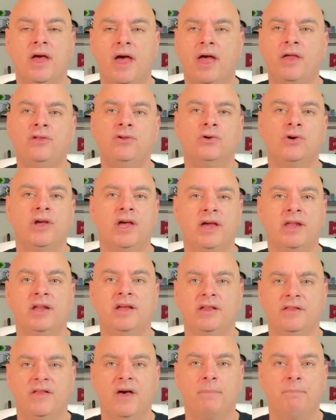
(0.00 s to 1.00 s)
And you'll
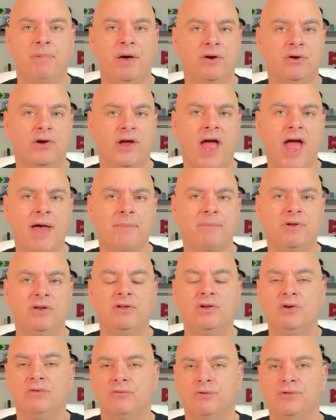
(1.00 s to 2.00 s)
get that better
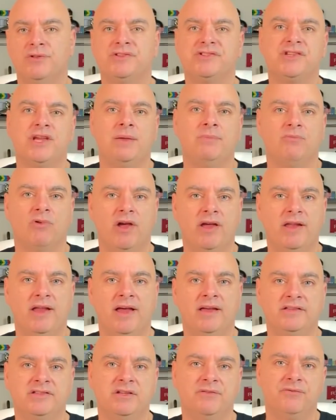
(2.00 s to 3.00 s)
cabin for the same rate
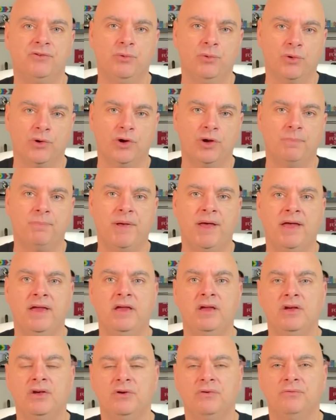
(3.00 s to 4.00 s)
as if you were going to pay